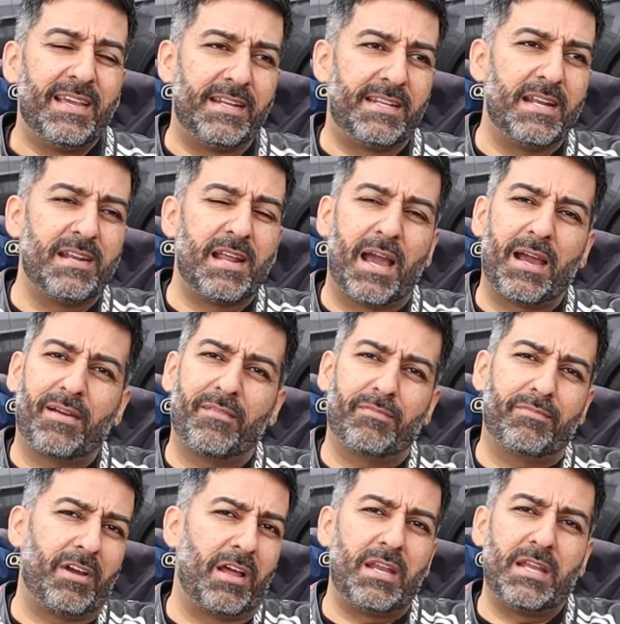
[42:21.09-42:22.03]
It didn't
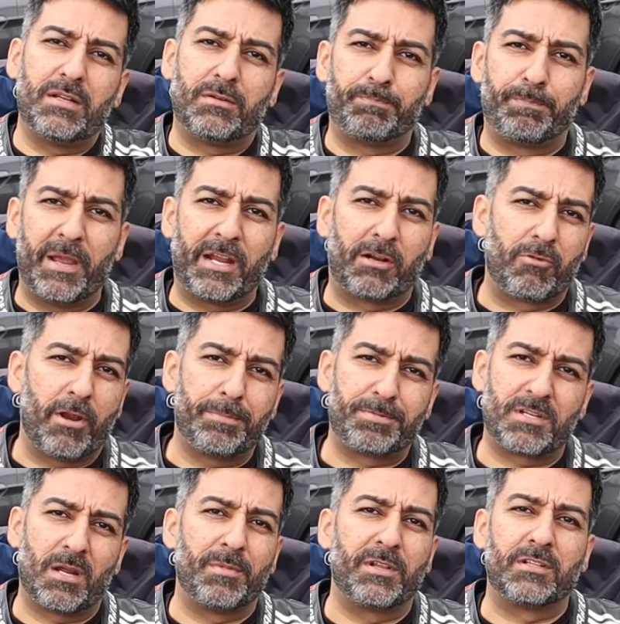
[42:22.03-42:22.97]
have any big
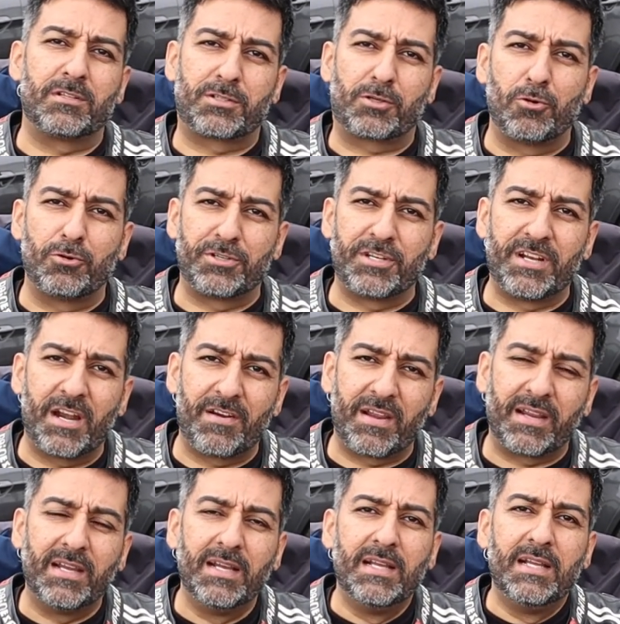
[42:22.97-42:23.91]
rips. I mean, the
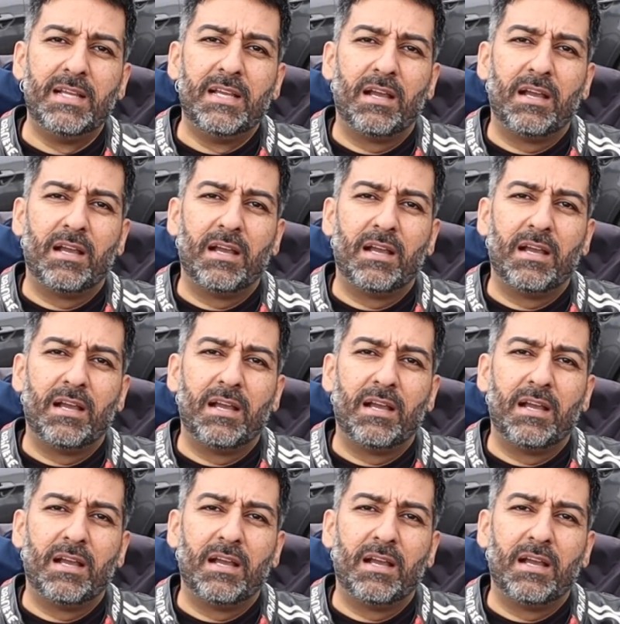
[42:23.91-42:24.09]
scrutineering